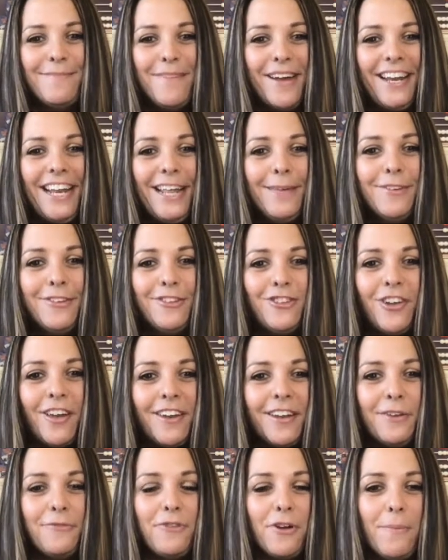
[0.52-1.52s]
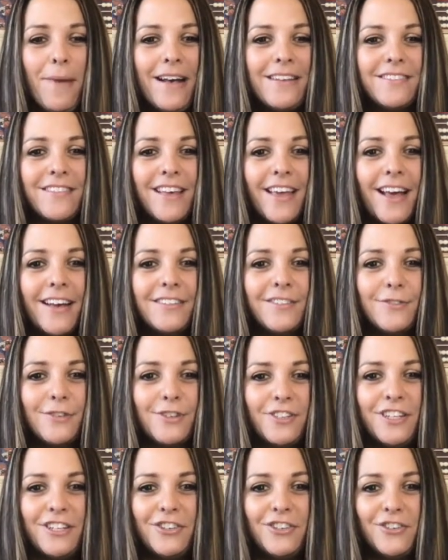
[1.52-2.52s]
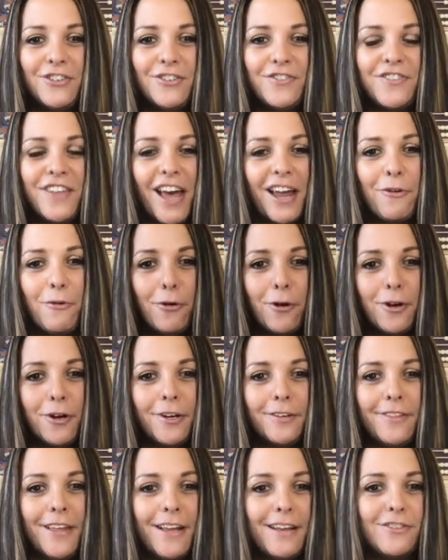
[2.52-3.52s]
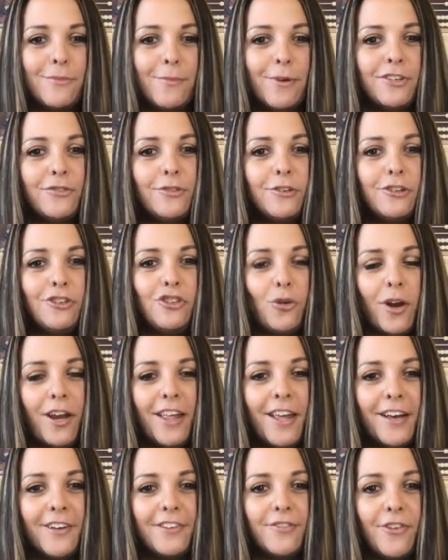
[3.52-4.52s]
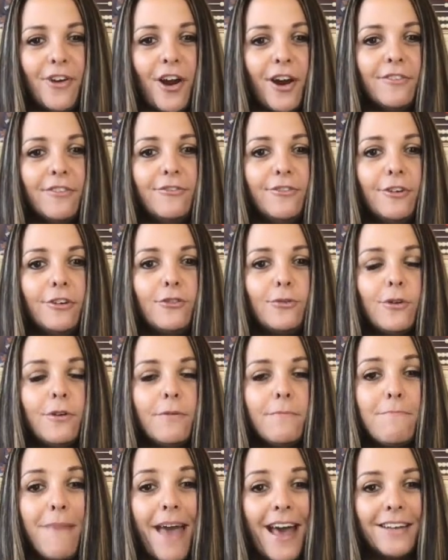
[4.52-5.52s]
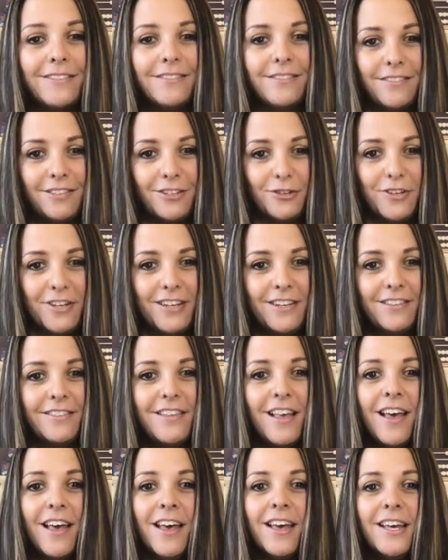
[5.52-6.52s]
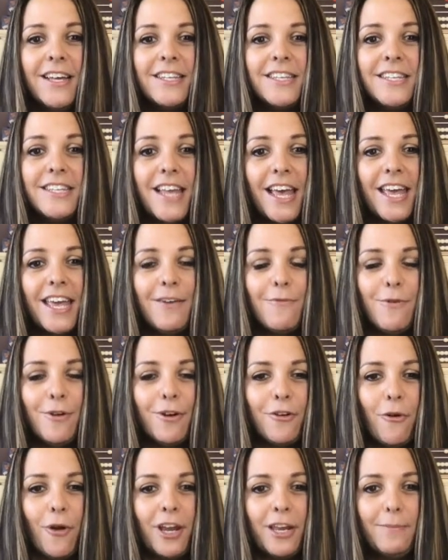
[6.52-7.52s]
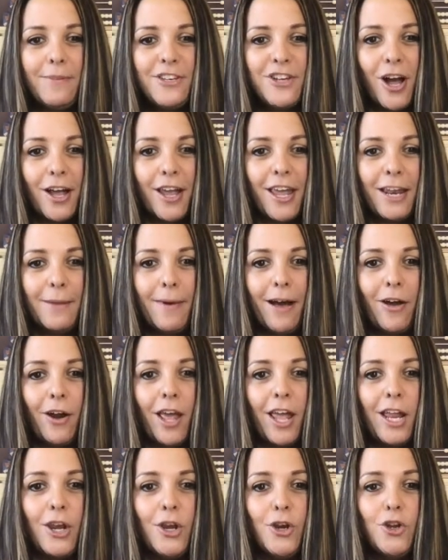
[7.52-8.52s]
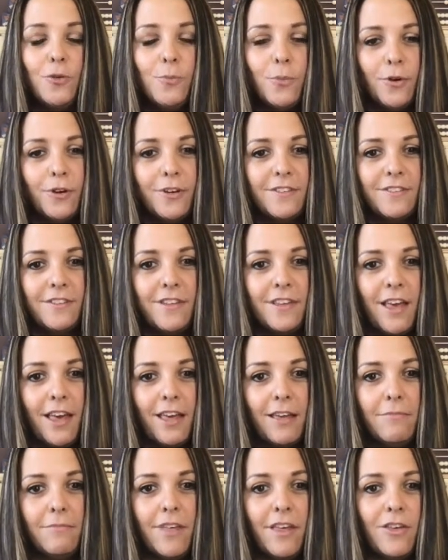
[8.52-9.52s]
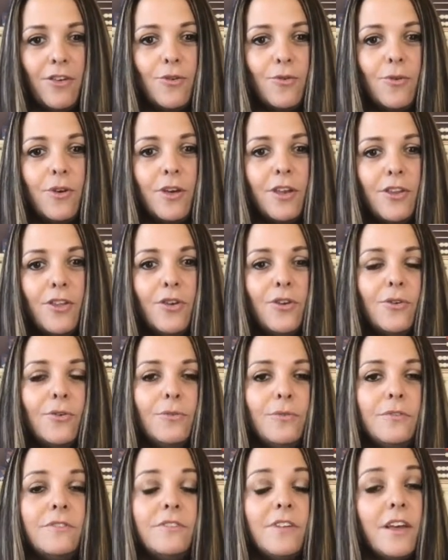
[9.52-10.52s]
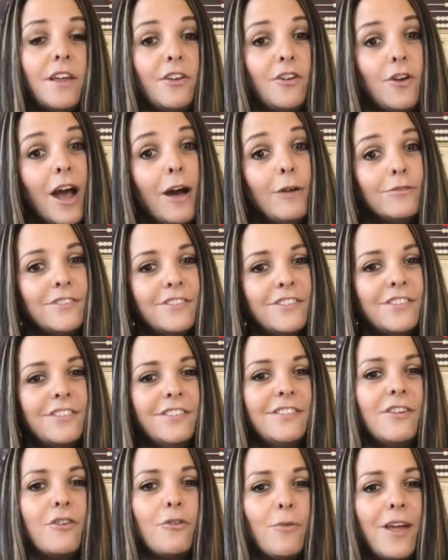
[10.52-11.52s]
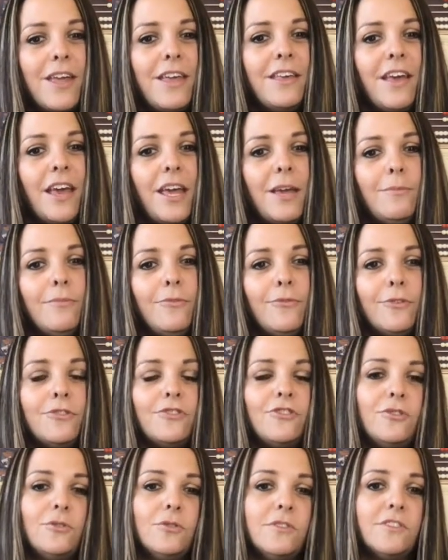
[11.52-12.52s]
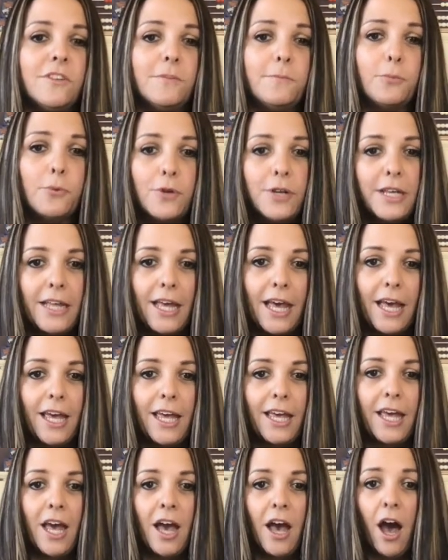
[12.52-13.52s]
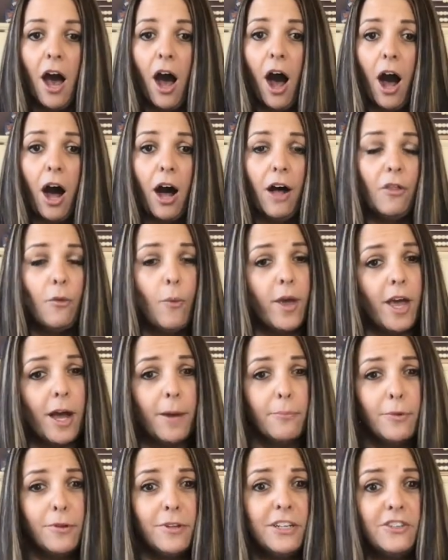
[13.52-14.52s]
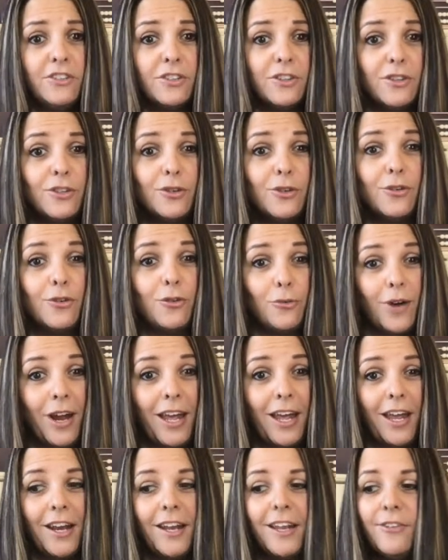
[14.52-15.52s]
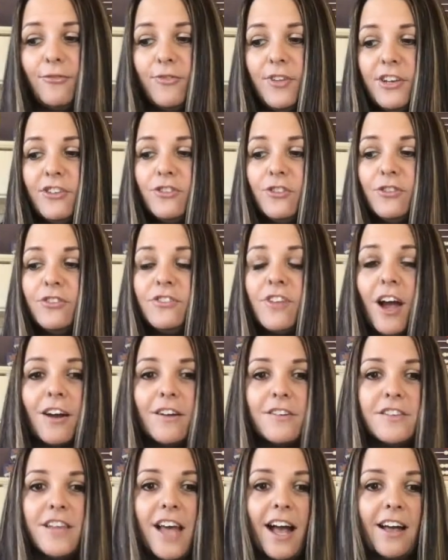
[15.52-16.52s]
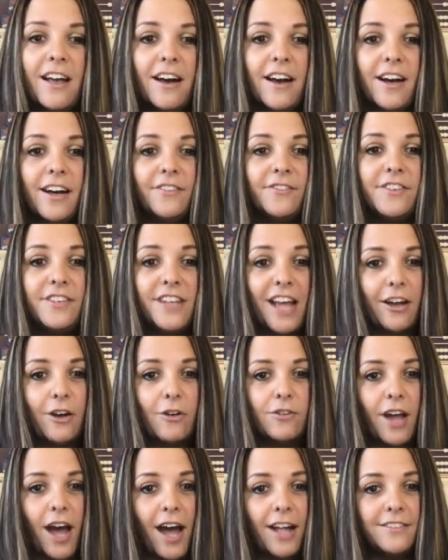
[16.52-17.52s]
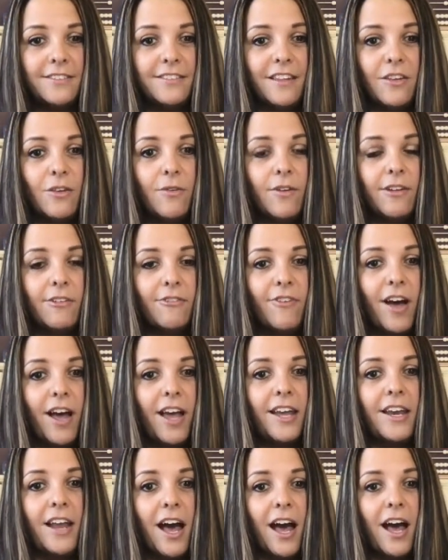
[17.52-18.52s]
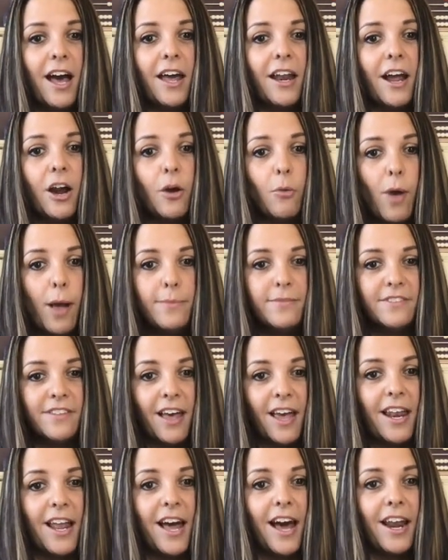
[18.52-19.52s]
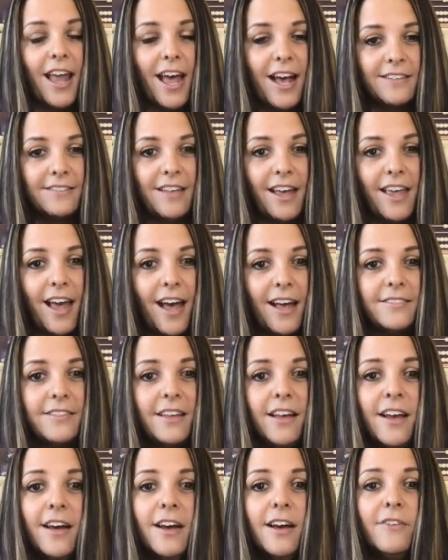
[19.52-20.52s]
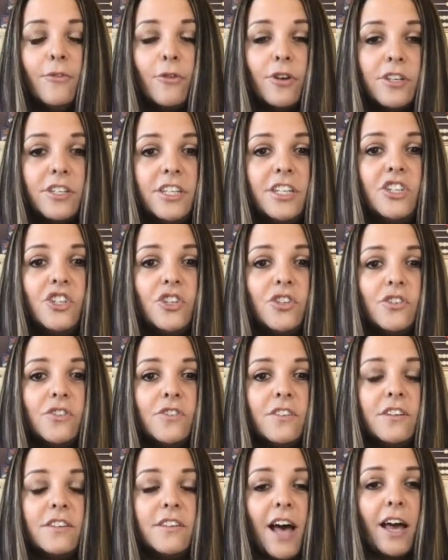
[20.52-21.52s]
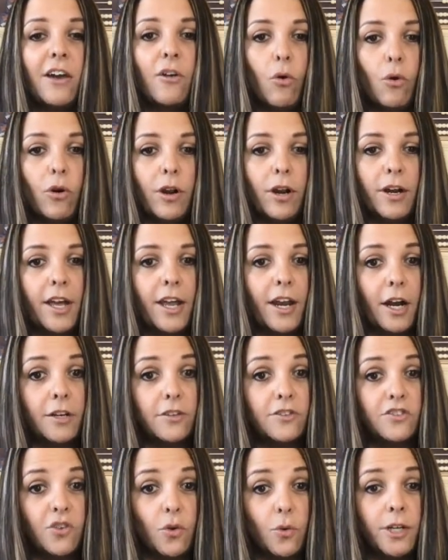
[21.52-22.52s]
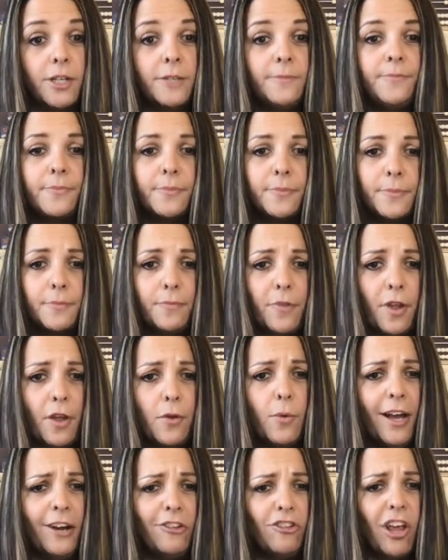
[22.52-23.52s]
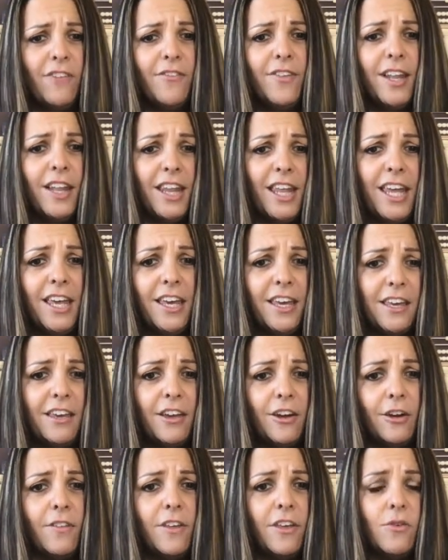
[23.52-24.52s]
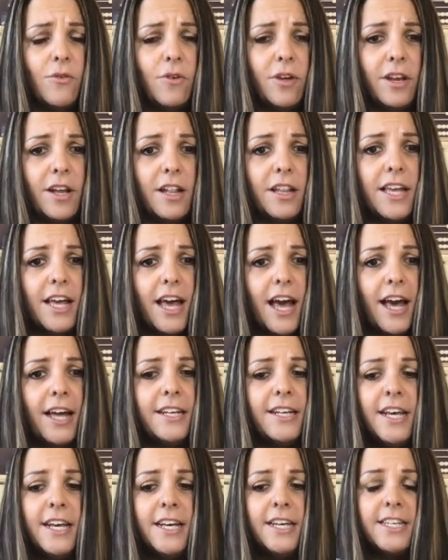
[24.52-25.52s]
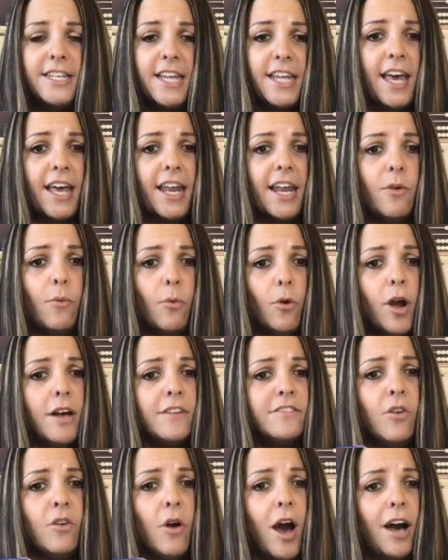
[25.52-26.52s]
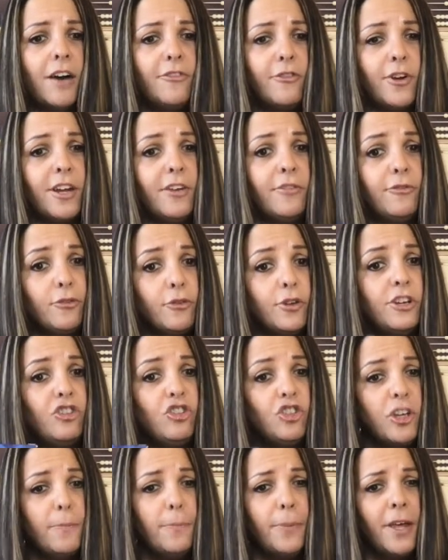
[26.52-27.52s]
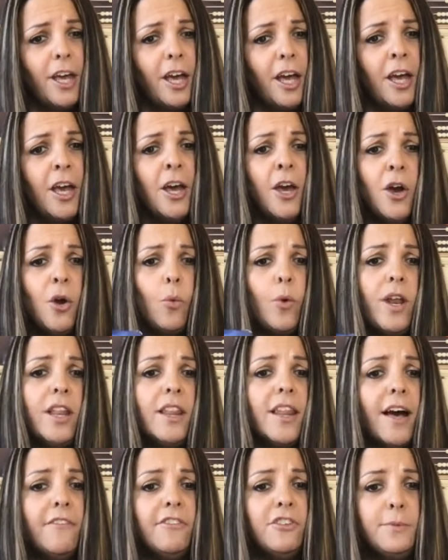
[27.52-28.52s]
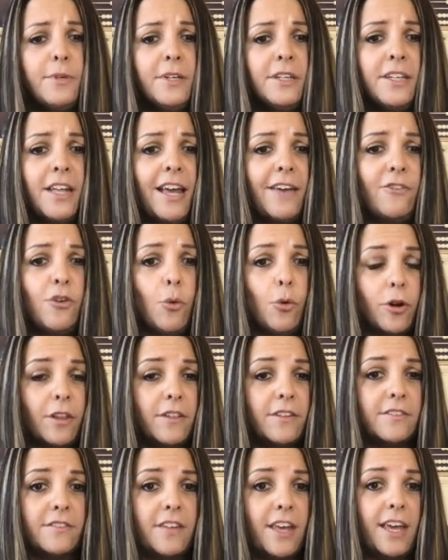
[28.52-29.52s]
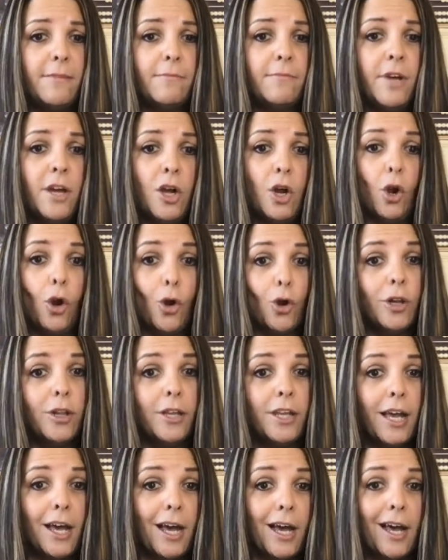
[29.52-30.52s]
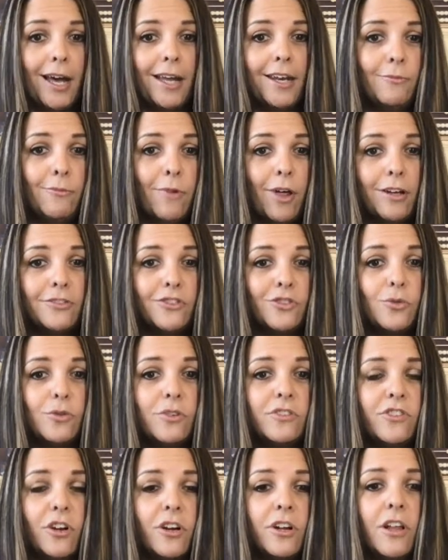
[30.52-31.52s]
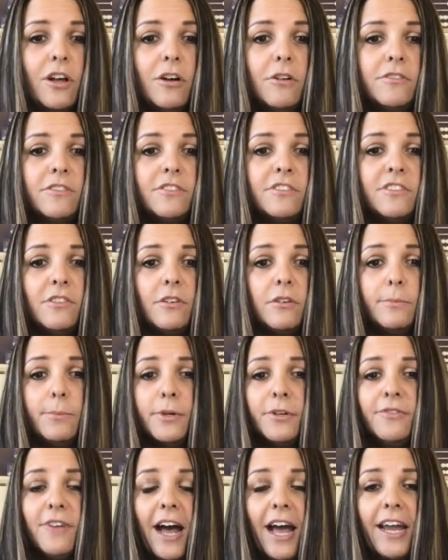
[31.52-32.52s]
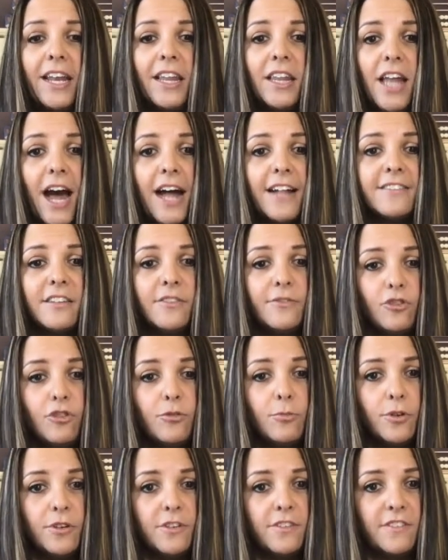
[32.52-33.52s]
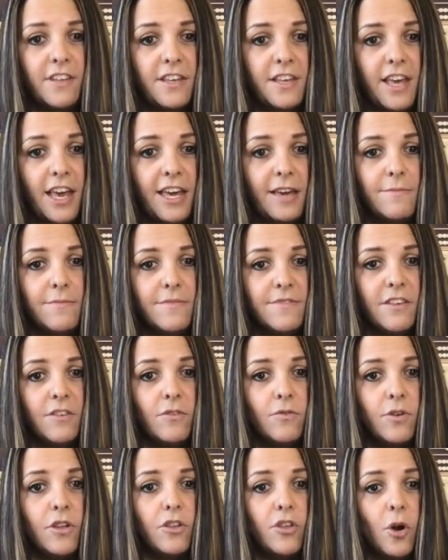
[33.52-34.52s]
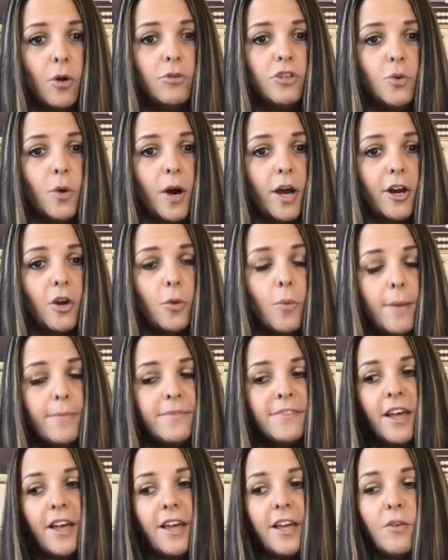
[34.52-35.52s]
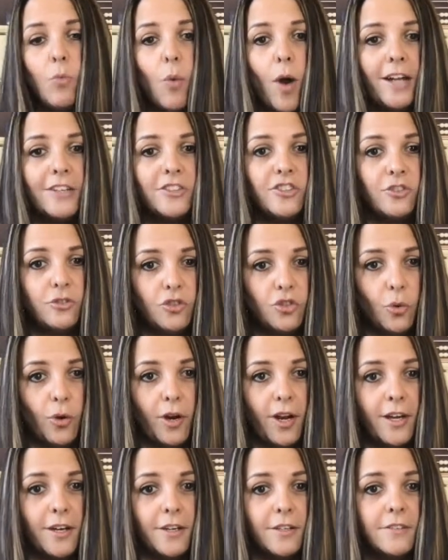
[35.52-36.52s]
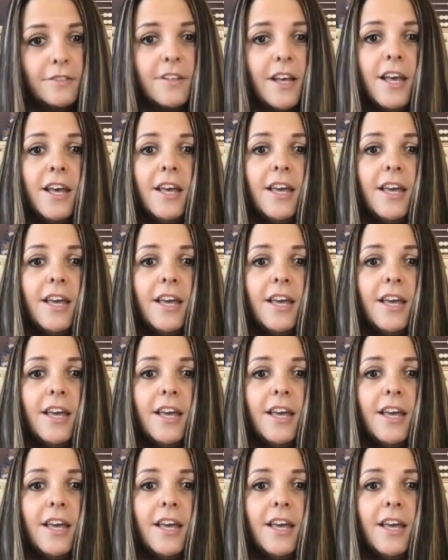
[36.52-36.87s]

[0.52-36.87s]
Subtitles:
my name is Shannon from sisforteachers.org. Thanks so much for joining us for our virtual math series. Today we're going to be talking about a numeracy game that you can use in your house. This is a great game for students in pre-K all the way up really to third grade. It features our deck of Deco Dots that you can find on our website on sisforteachers.org in our store. We'll actually have a link here that you can click on to get it. We're also offering free shipping. We'd love to be able to have you order this game early on and while our schools are closed, because it'll provide lots of numeracy games that you can go to on our website and watch tutorials.